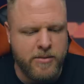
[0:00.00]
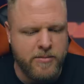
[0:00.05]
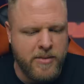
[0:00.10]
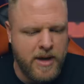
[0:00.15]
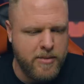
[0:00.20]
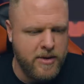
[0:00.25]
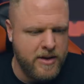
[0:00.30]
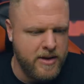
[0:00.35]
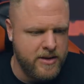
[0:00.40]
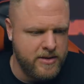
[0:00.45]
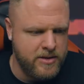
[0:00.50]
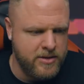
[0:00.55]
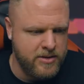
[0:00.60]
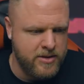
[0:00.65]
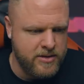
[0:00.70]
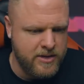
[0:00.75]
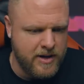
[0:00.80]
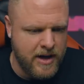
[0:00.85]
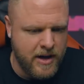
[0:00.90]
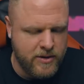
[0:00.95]
but maybe this is
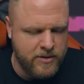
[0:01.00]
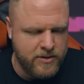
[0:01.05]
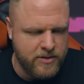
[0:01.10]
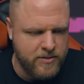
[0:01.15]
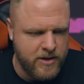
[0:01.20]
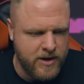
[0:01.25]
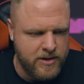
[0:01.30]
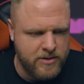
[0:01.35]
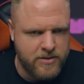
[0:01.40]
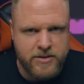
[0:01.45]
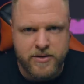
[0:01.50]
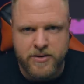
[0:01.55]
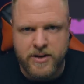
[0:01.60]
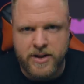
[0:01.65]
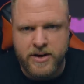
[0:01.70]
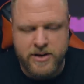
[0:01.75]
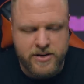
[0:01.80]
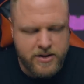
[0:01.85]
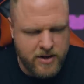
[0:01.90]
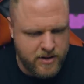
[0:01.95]
just how strangers
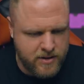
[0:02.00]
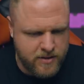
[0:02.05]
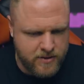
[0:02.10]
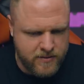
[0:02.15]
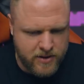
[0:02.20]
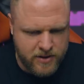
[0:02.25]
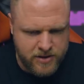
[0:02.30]
greet each other in